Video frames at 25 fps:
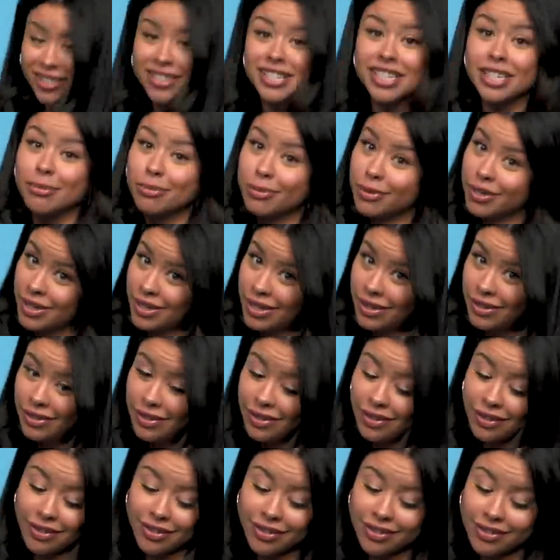zebra
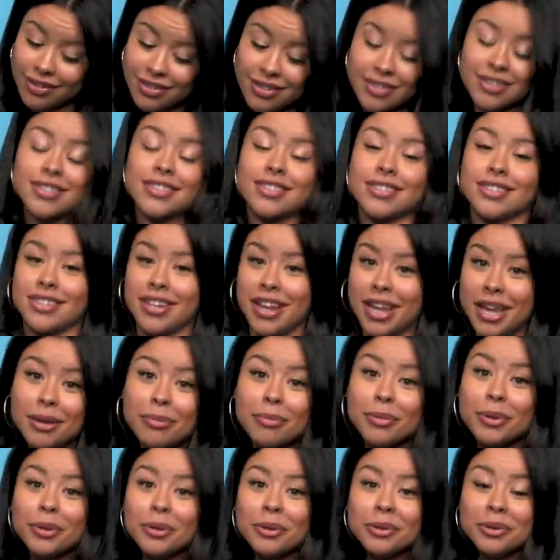heels,
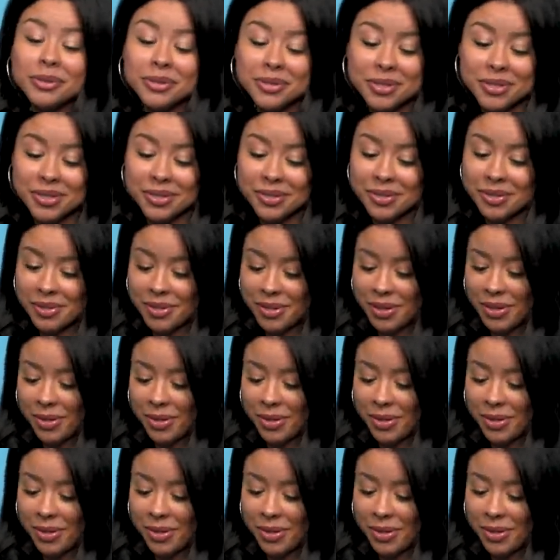snake boots,